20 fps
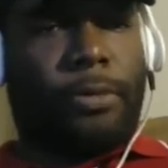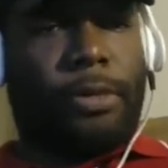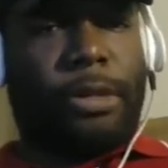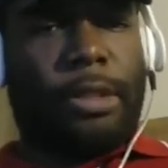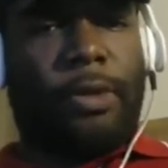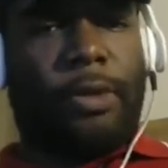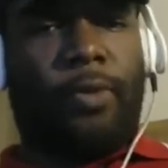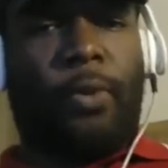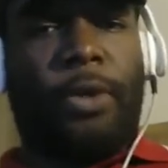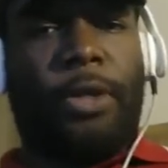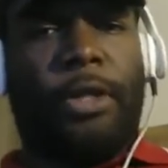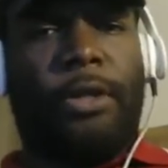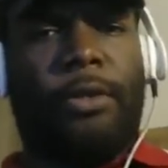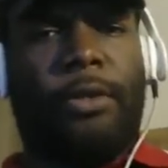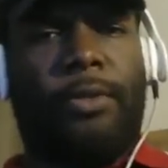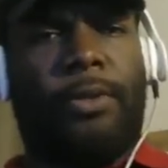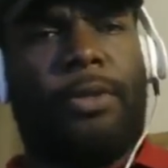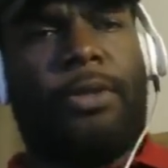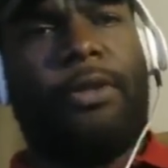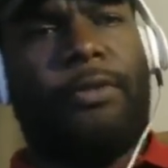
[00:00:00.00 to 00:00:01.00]

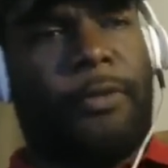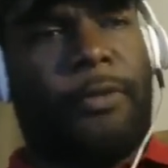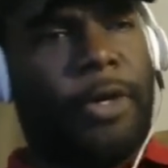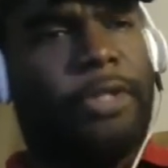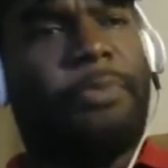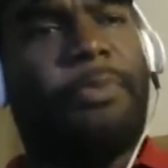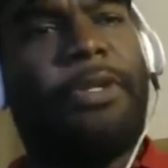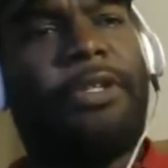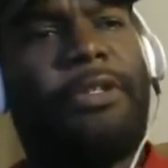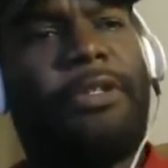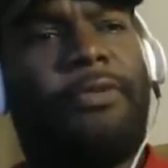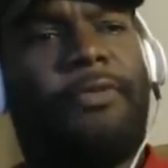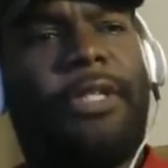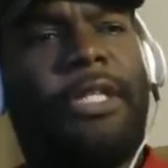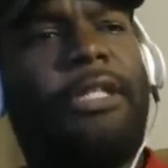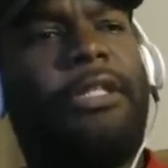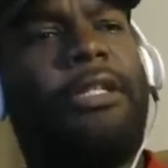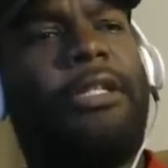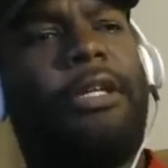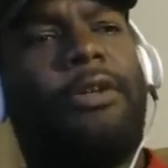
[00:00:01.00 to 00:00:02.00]
when the first bits of
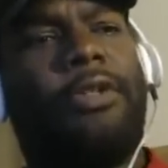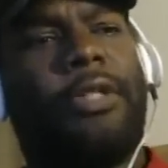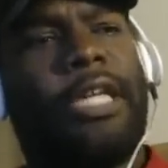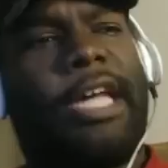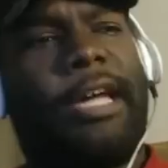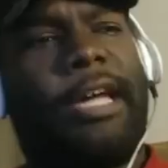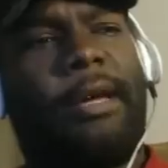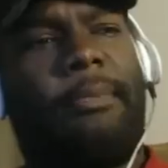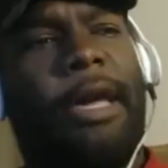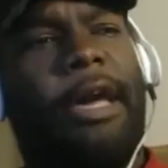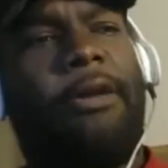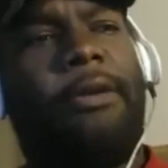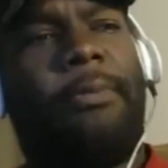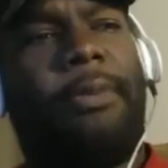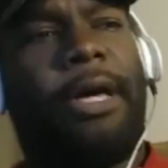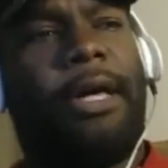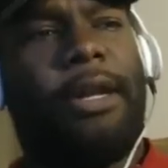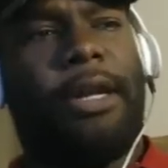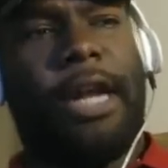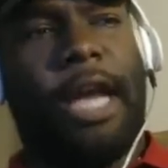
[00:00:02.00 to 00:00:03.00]
details came out
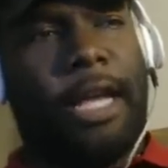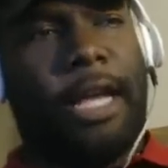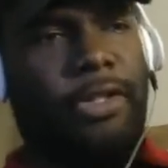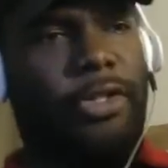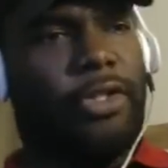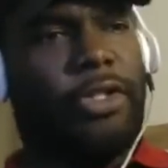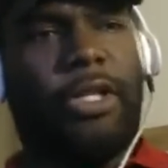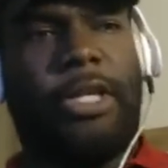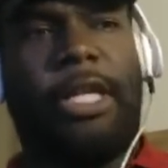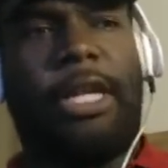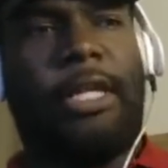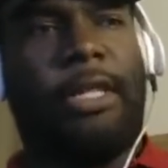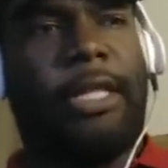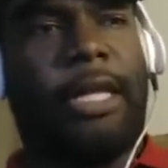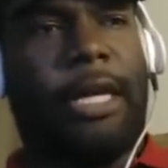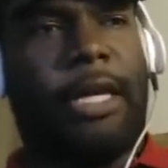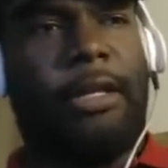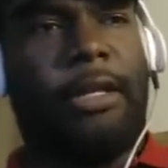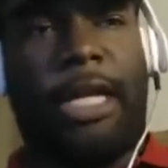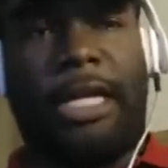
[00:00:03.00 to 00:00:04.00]
about it, I just took it at
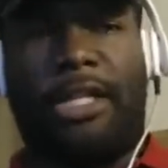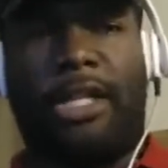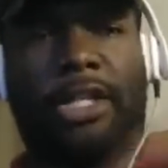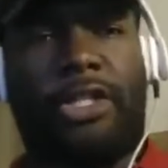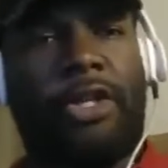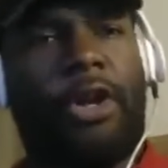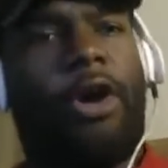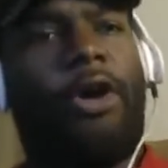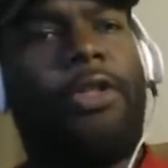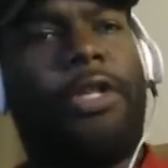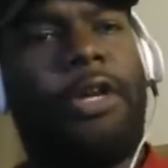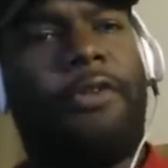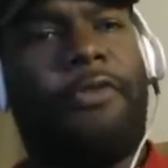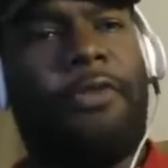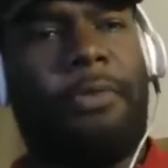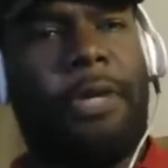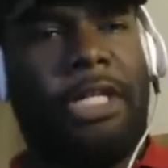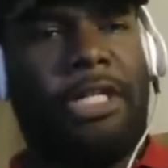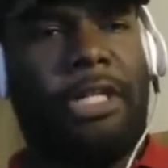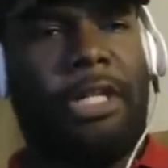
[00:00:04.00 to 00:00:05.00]
that. Like, that's all the
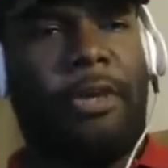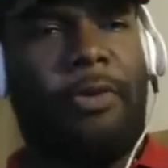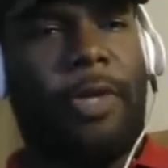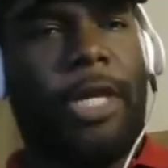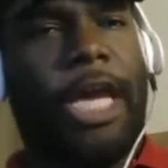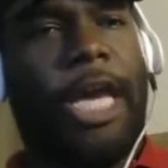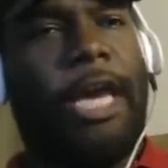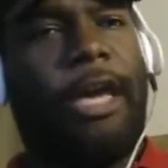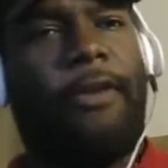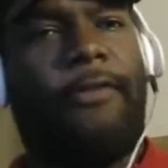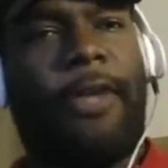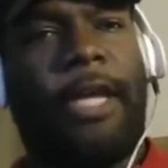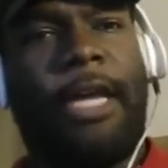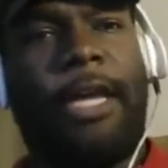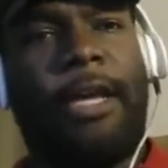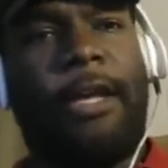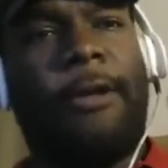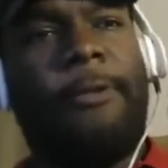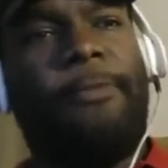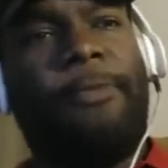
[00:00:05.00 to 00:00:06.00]
information that we have.
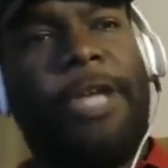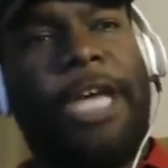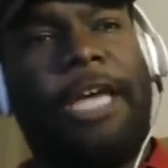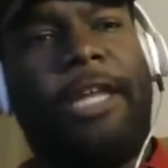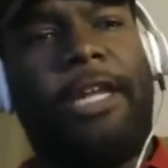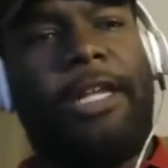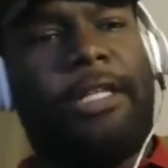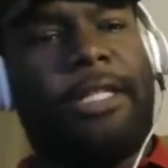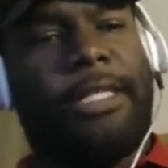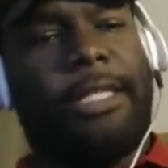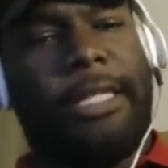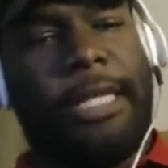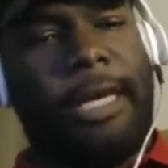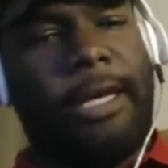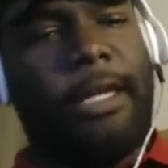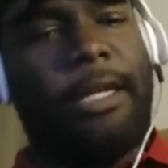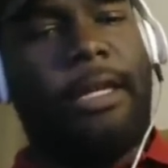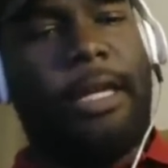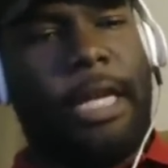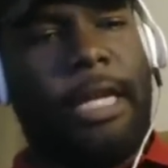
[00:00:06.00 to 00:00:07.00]
And it
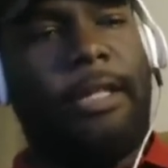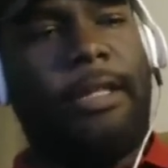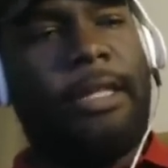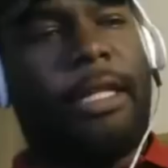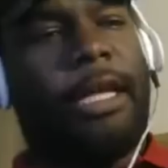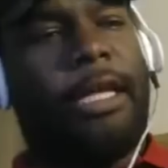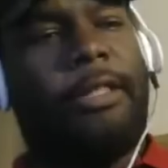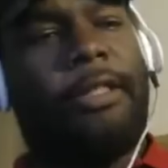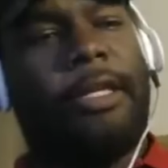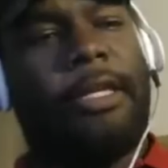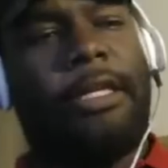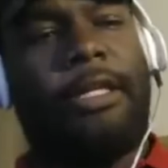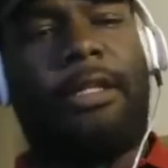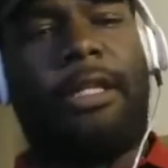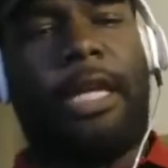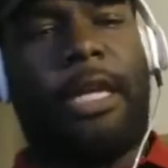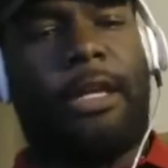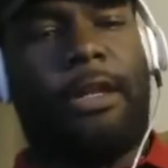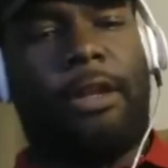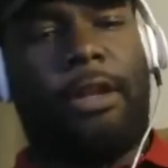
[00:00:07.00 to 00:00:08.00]
said in that thing
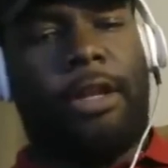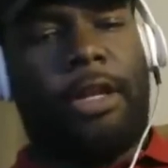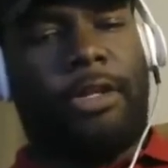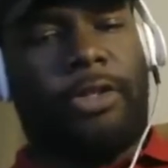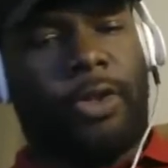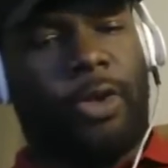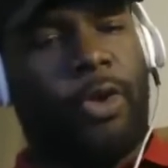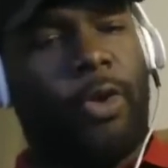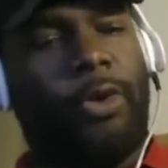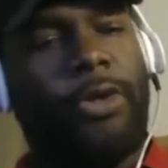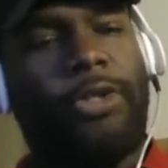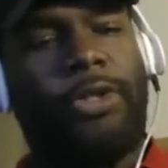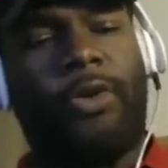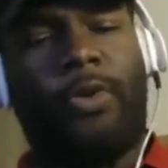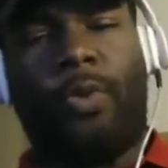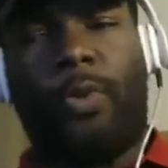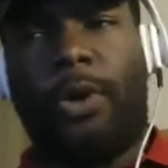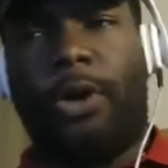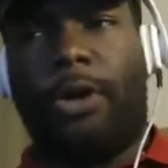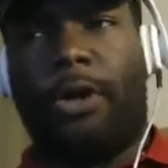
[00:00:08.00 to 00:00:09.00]
that it's going to
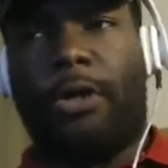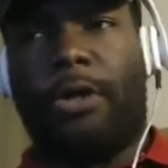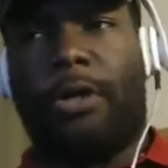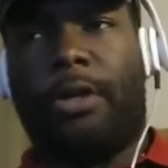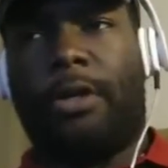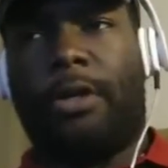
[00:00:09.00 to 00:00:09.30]
work.